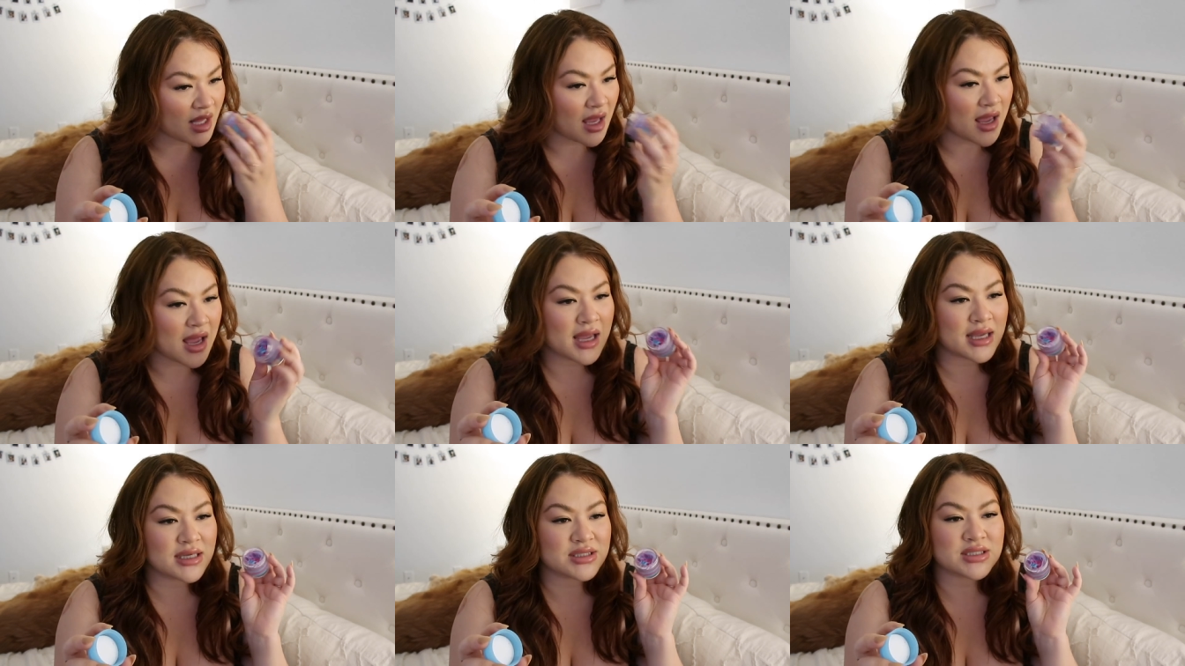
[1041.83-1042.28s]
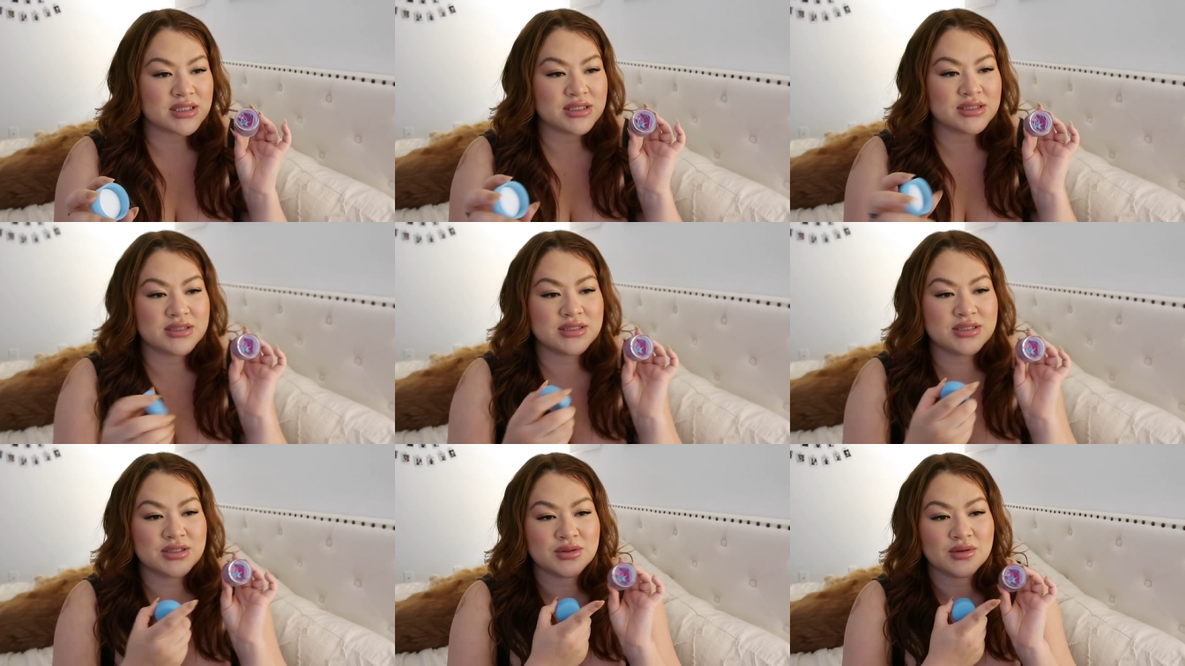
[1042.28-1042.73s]
I actually
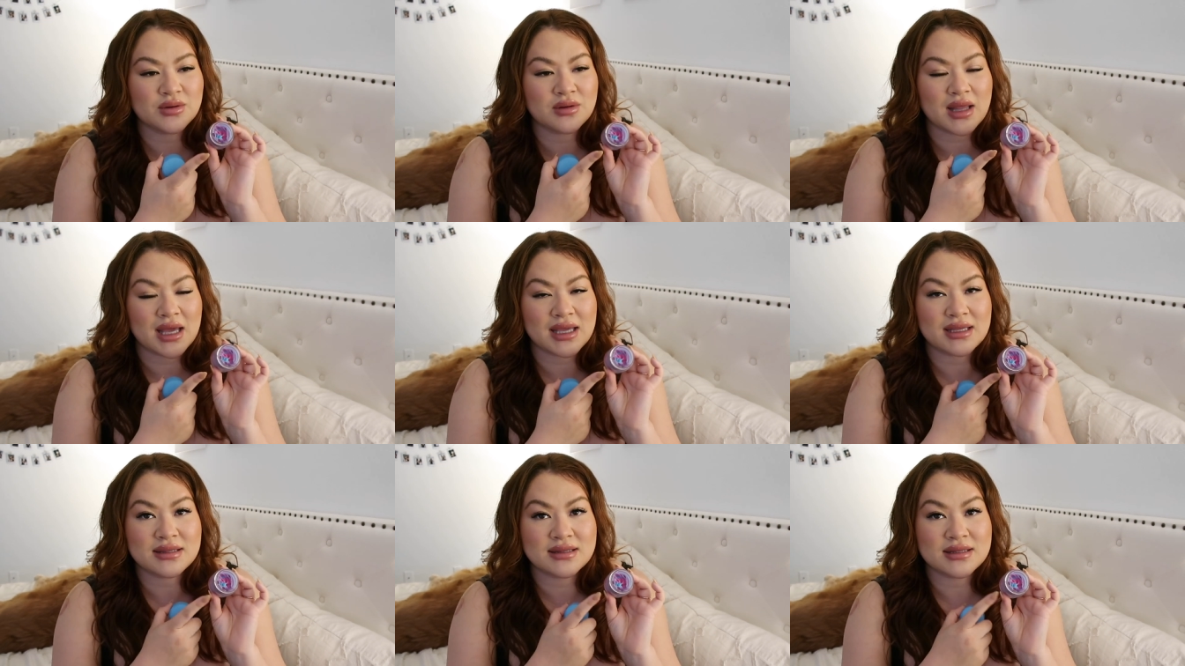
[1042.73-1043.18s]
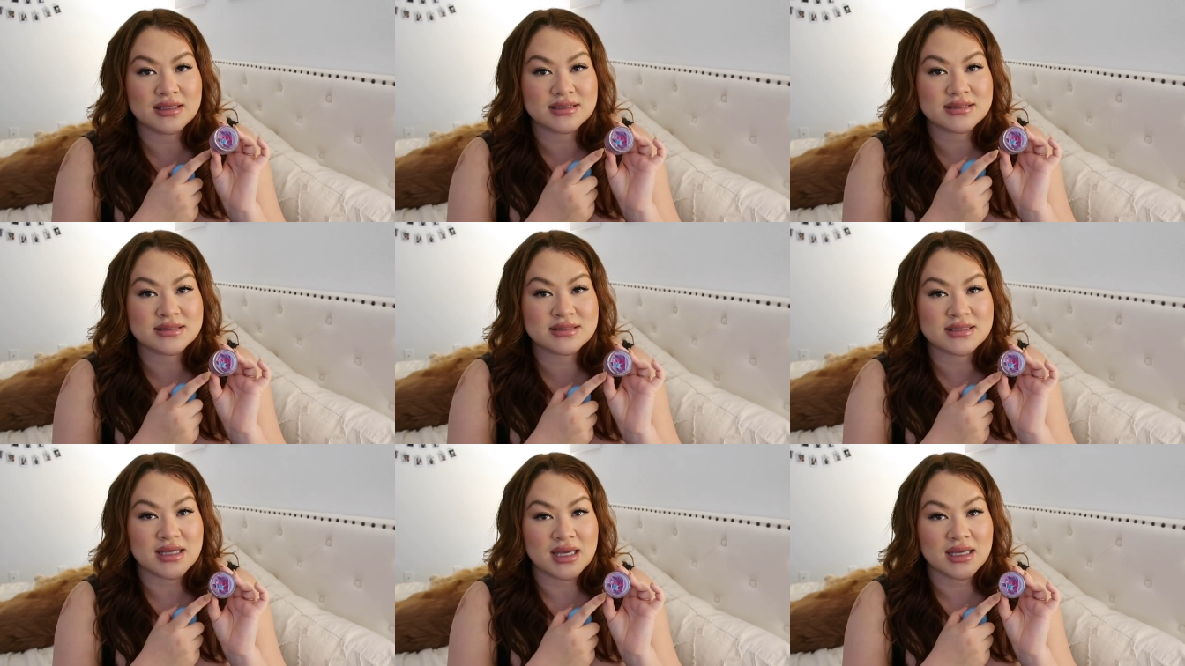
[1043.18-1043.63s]
do like
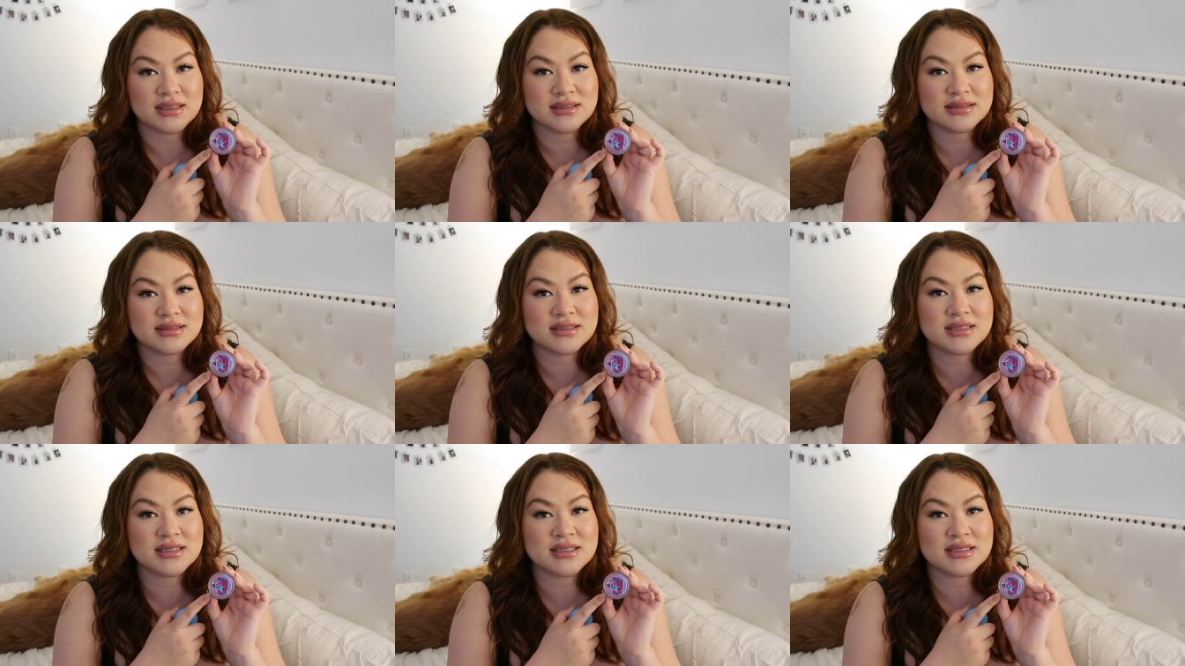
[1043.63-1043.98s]
this scent.